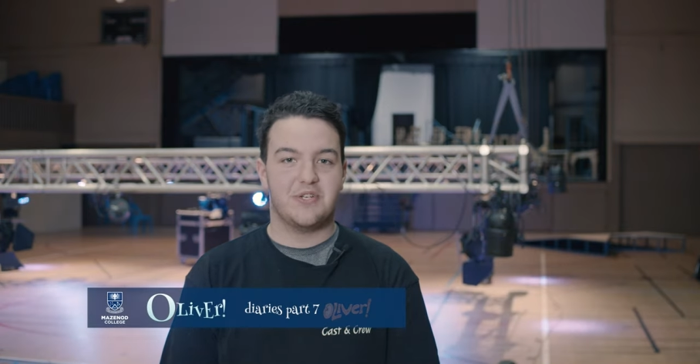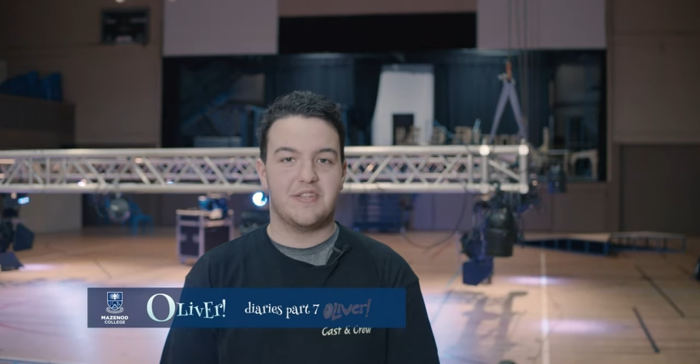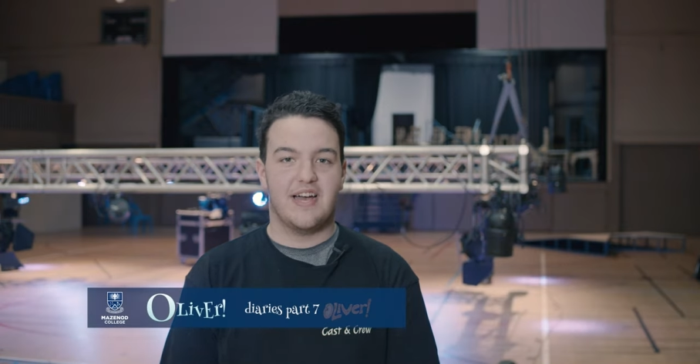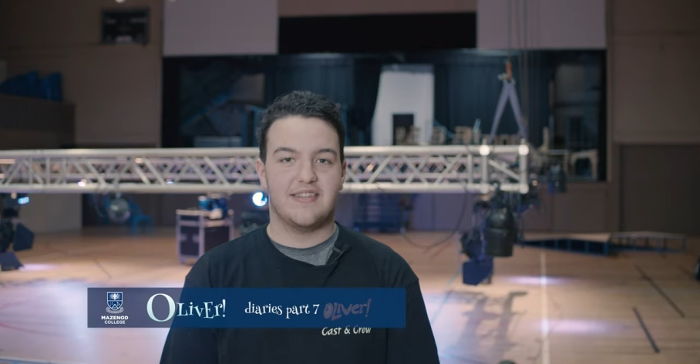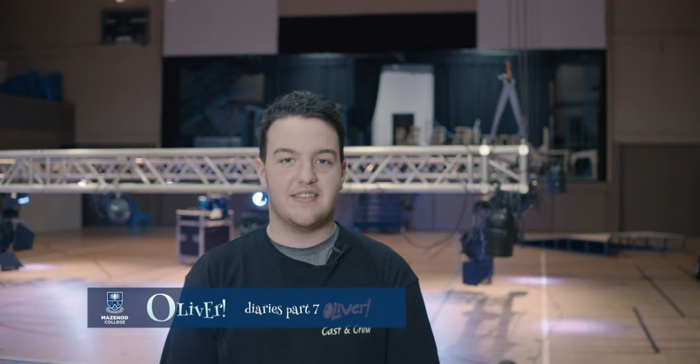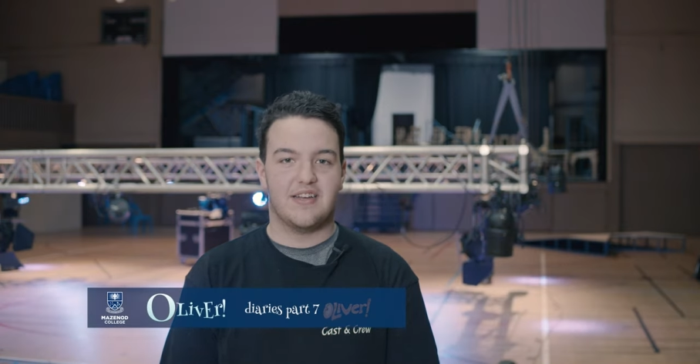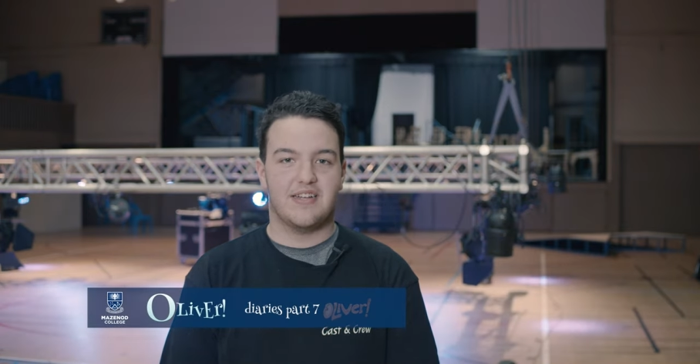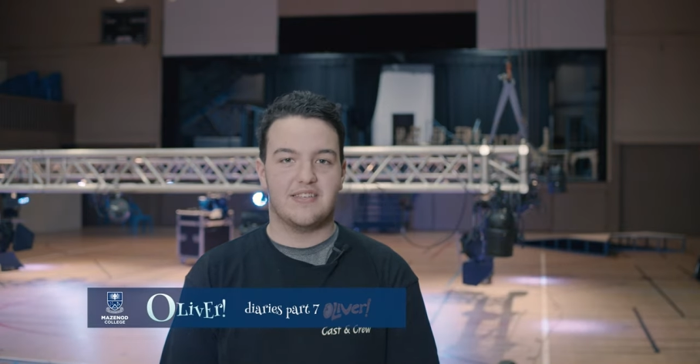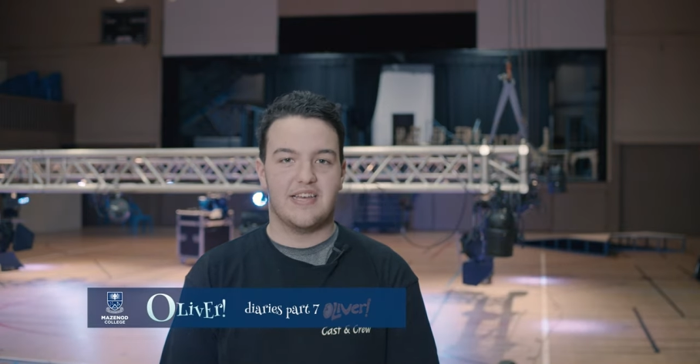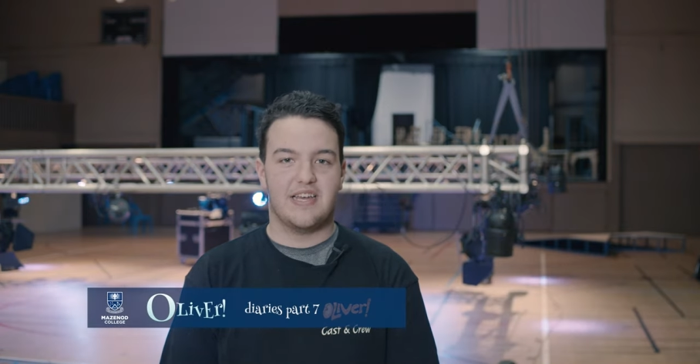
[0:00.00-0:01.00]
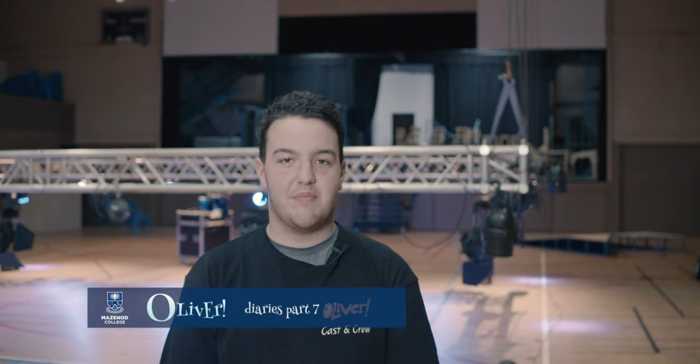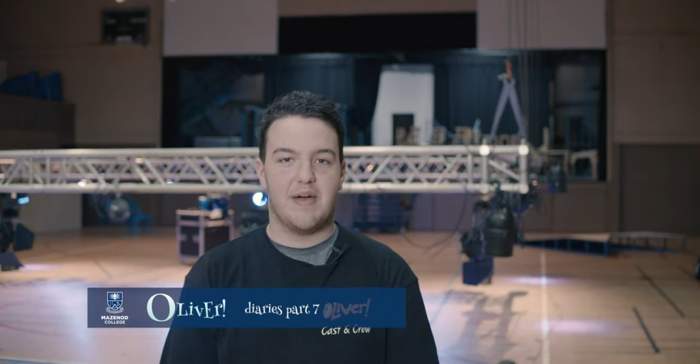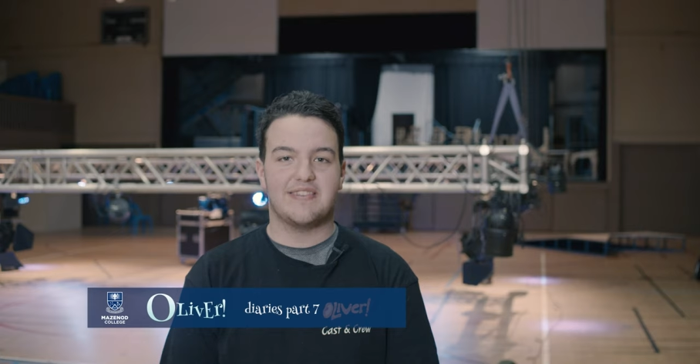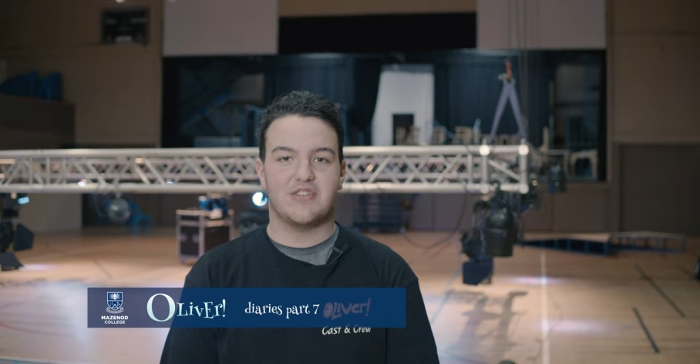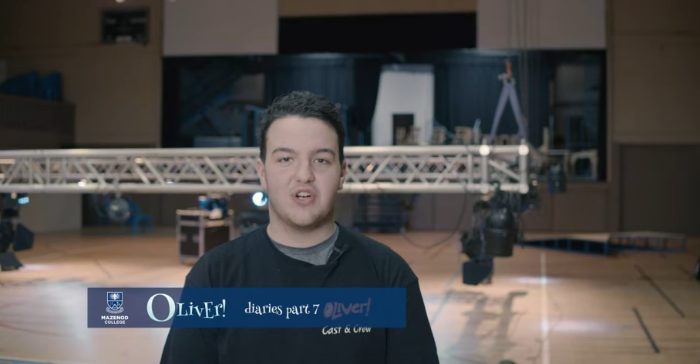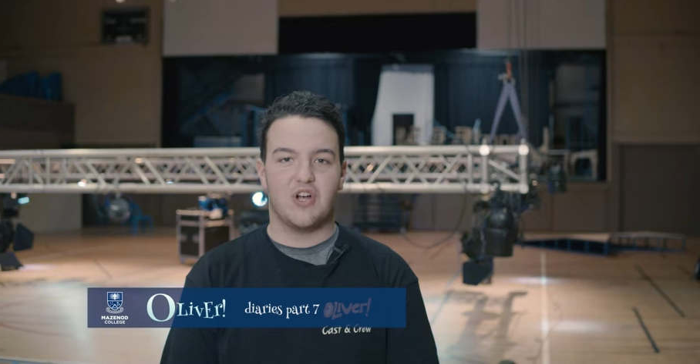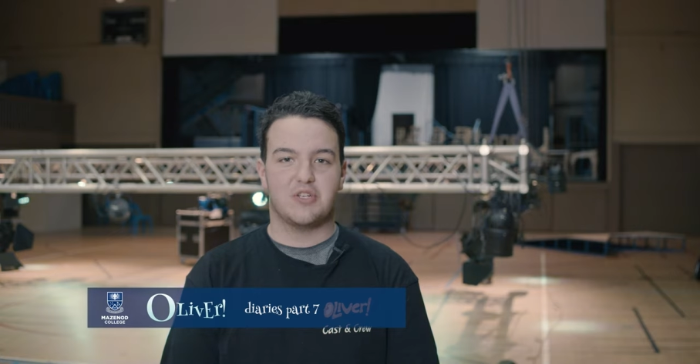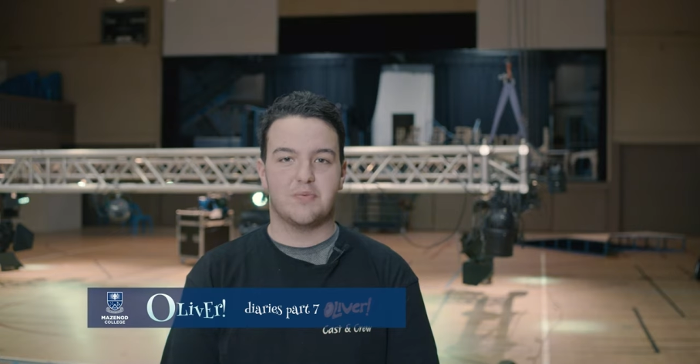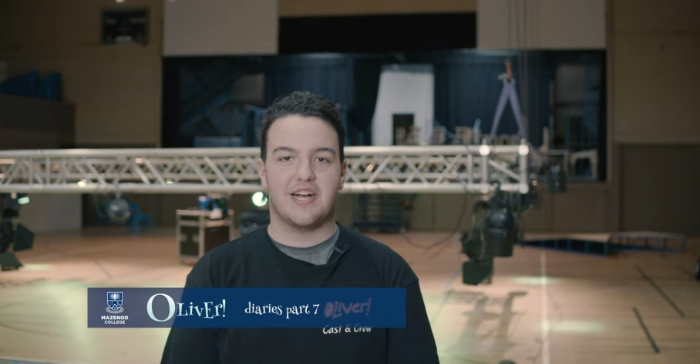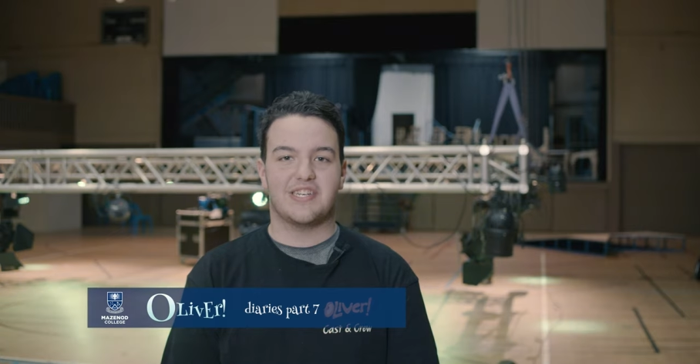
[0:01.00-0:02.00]
2019 Mazenod
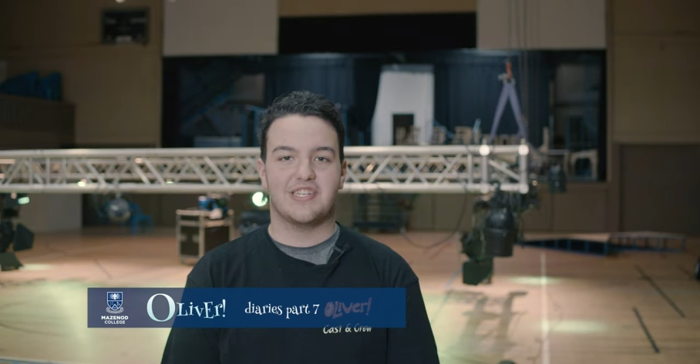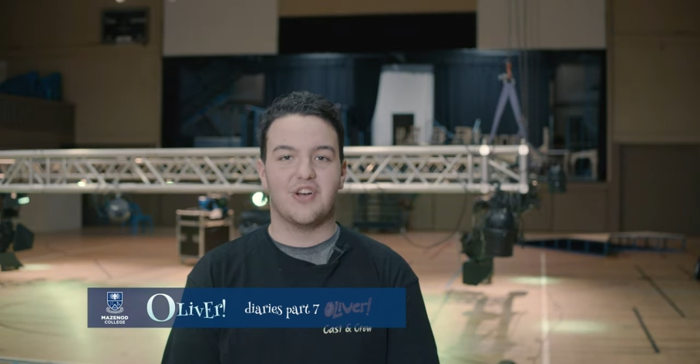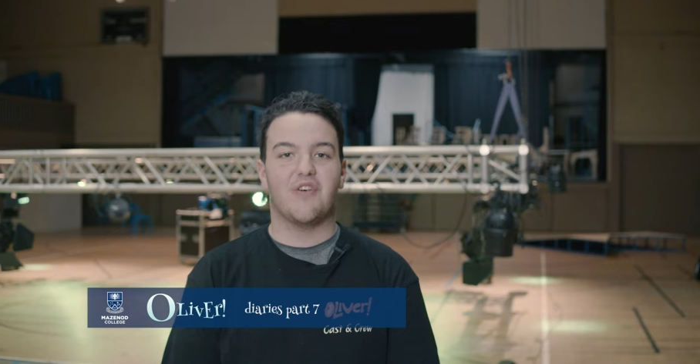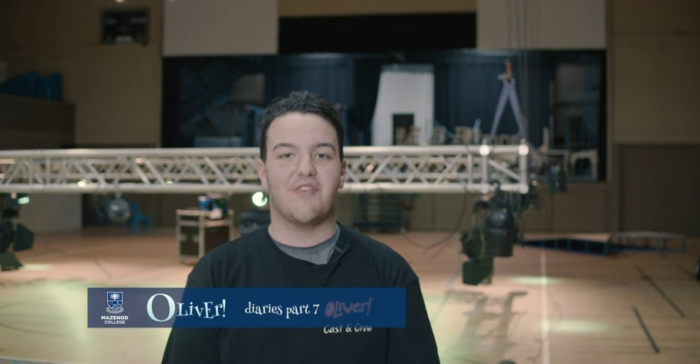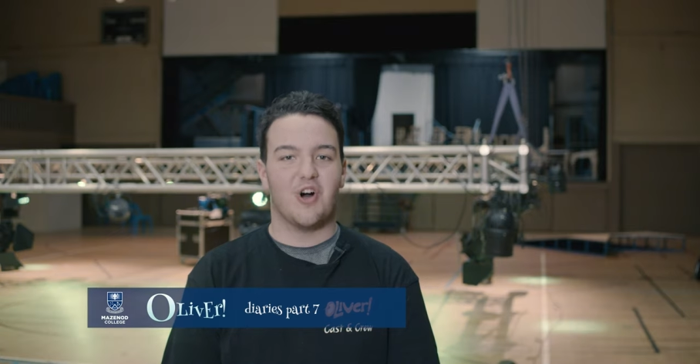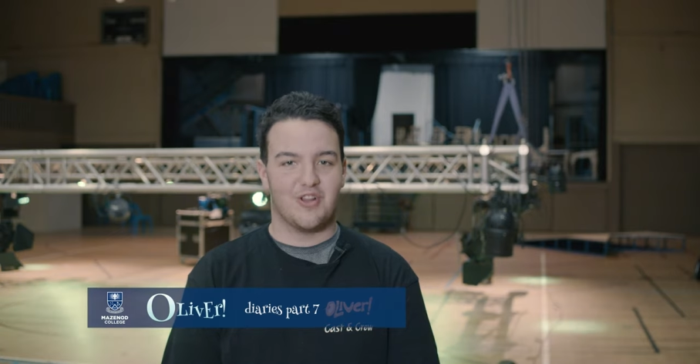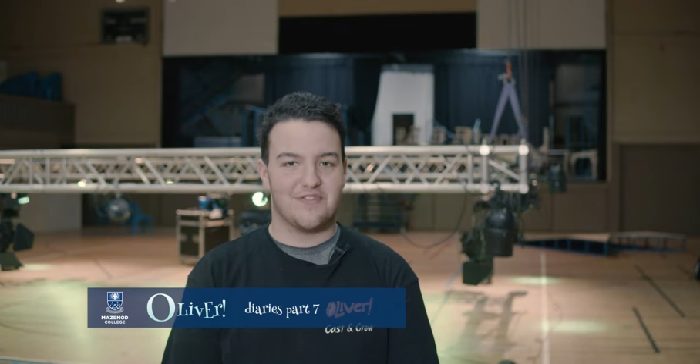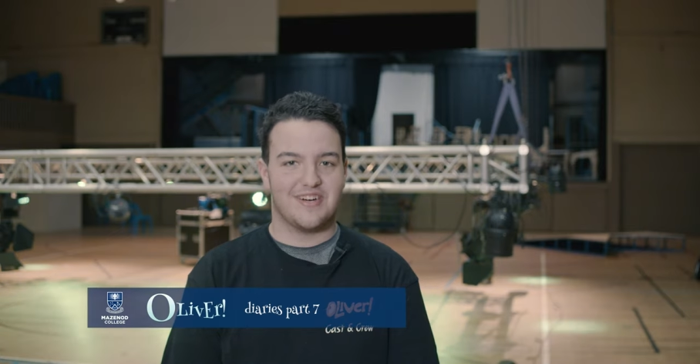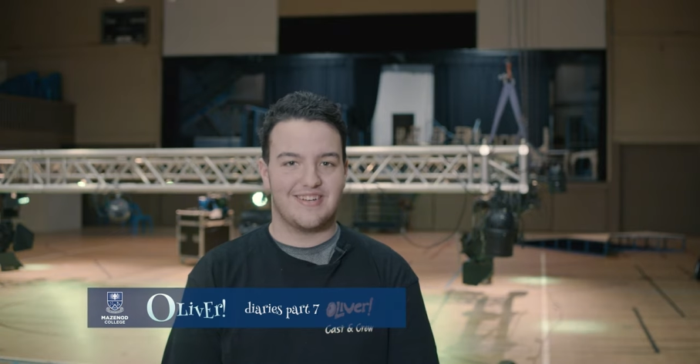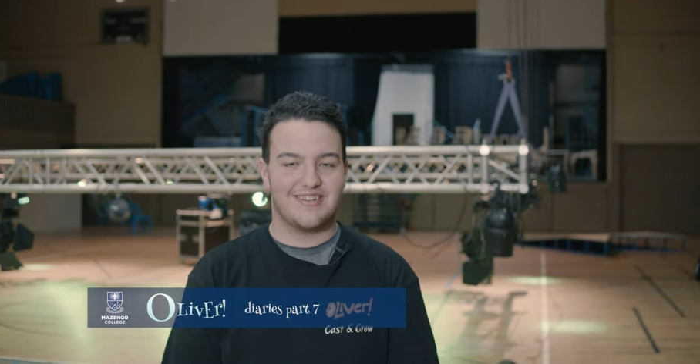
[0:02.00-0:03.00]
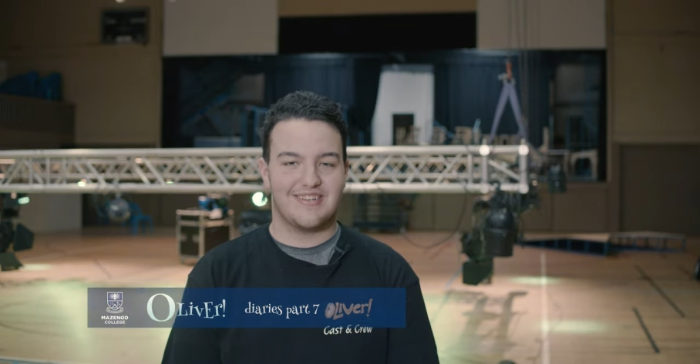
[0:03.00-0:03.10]
College production of Oliver.